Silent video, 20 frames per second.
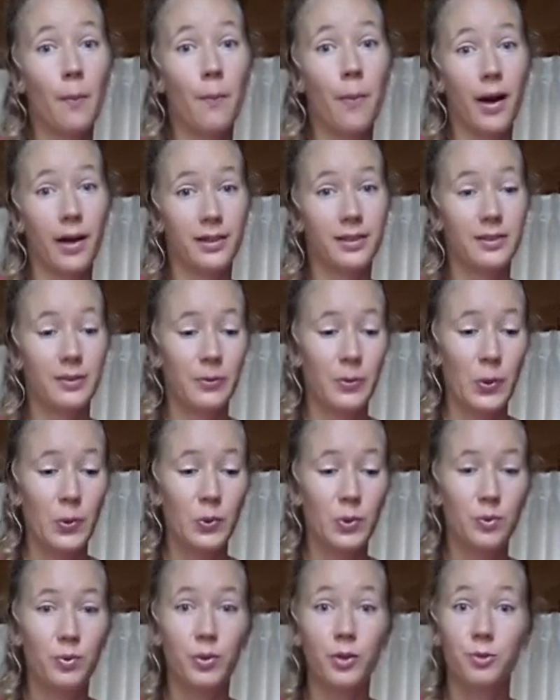But what
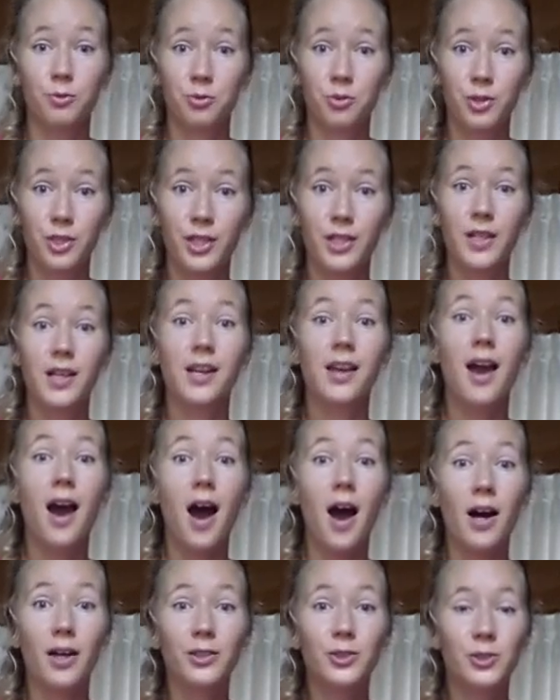would be really
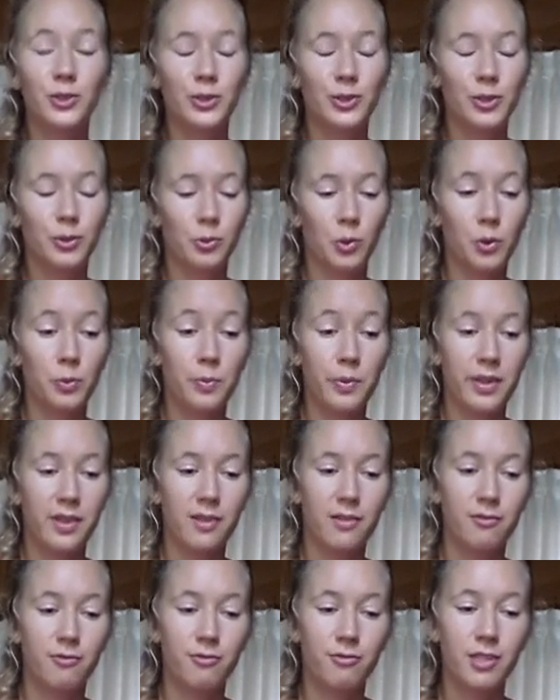hard to do, would be
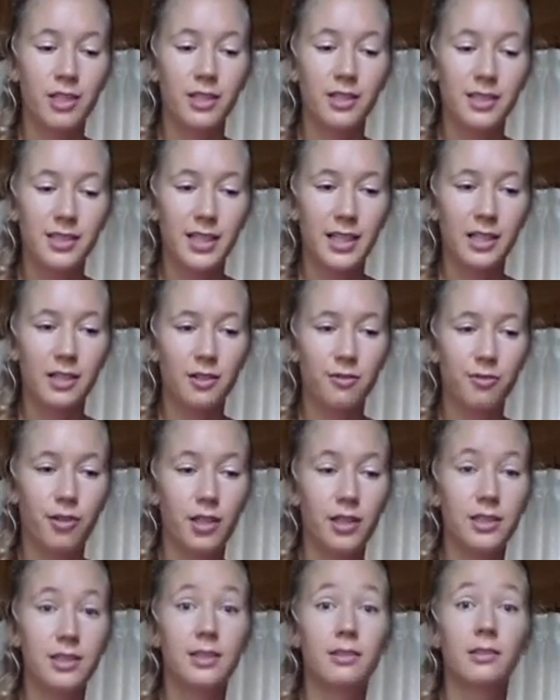the real
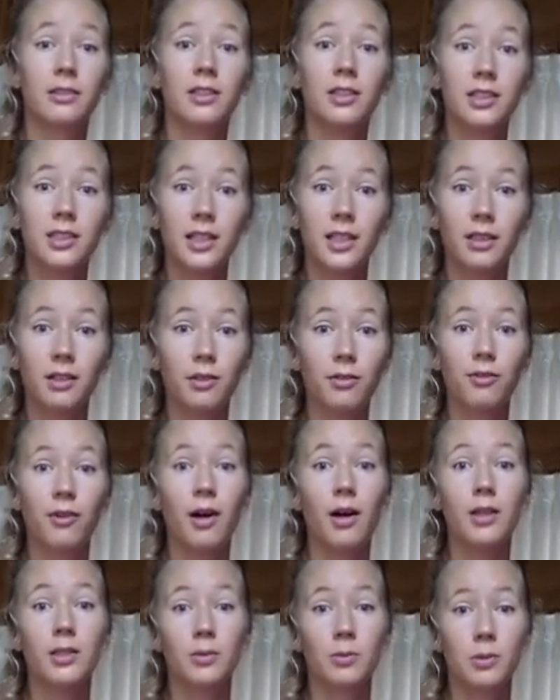sacrifice? The real
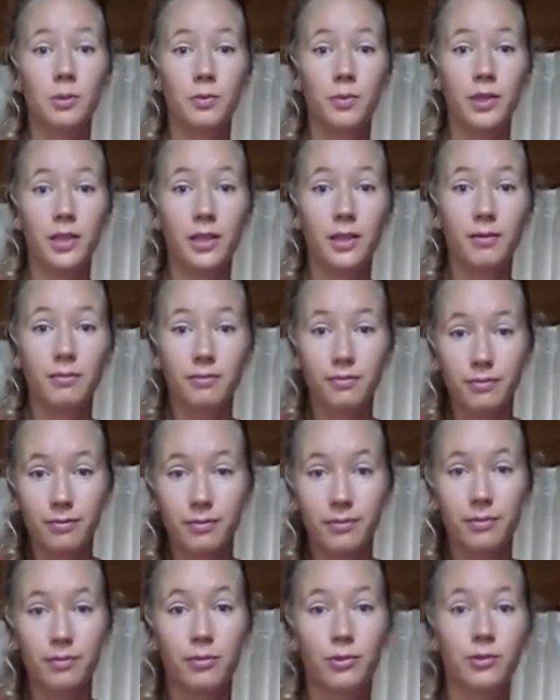sacrifice would be
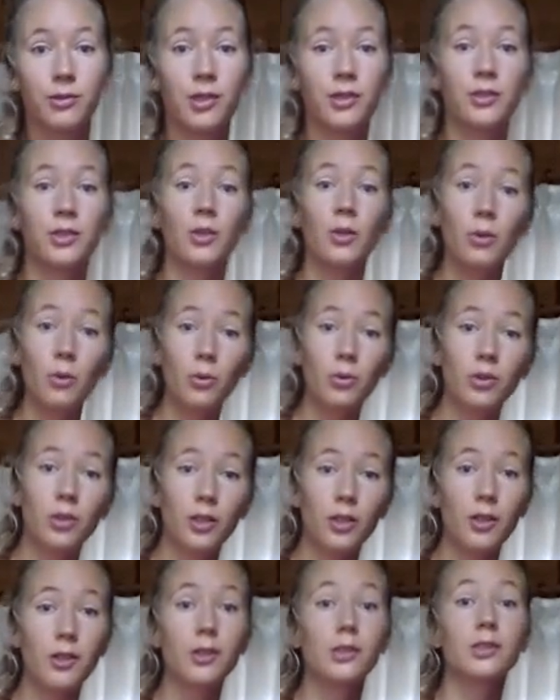put on your old
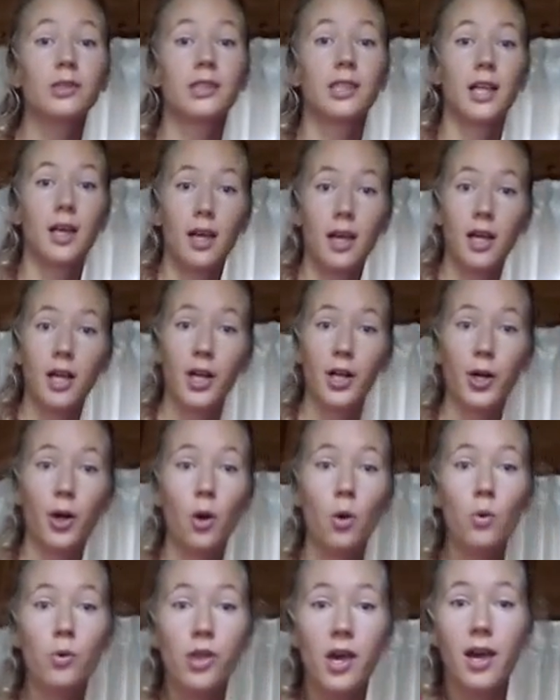clothes,
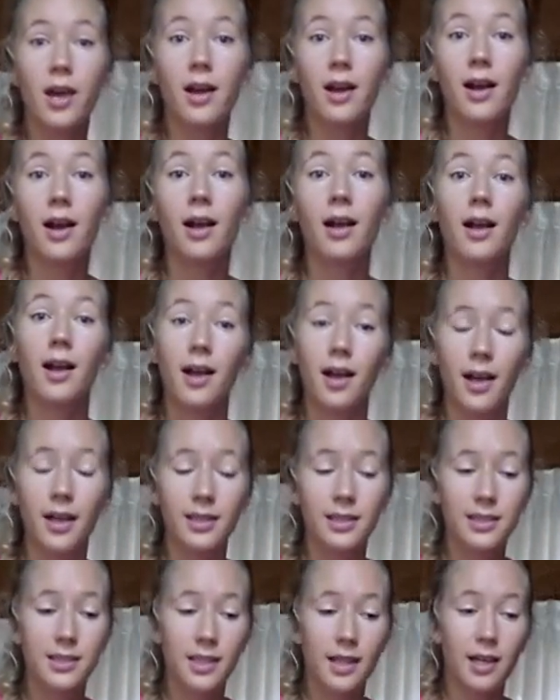go there,
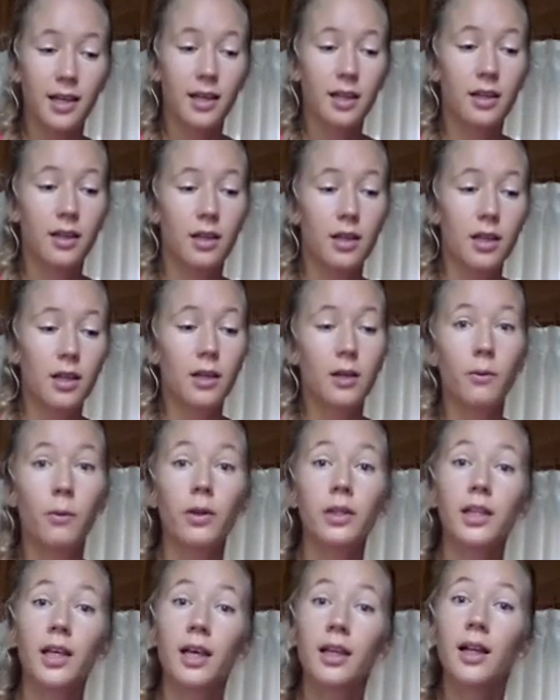and say,
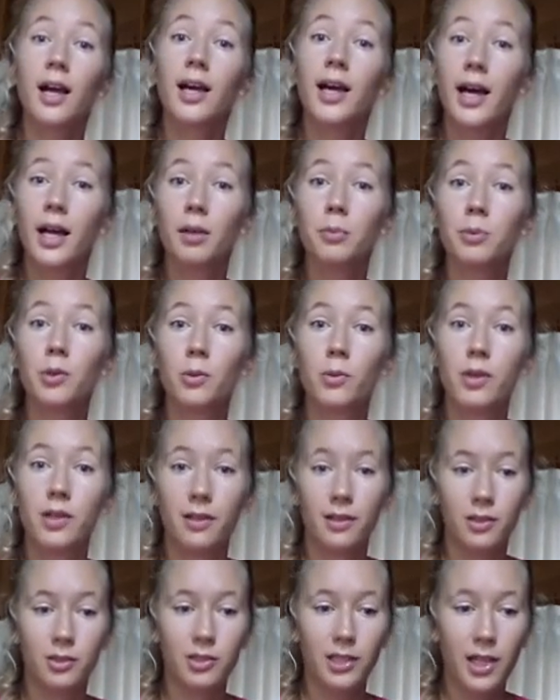What can I help you
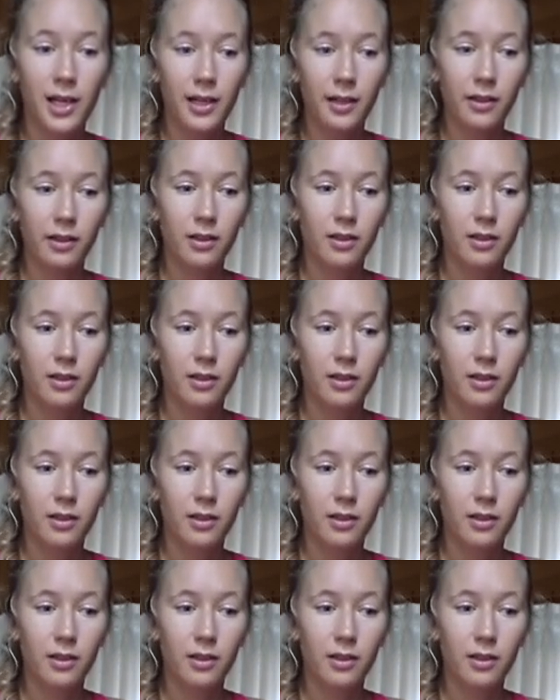with today?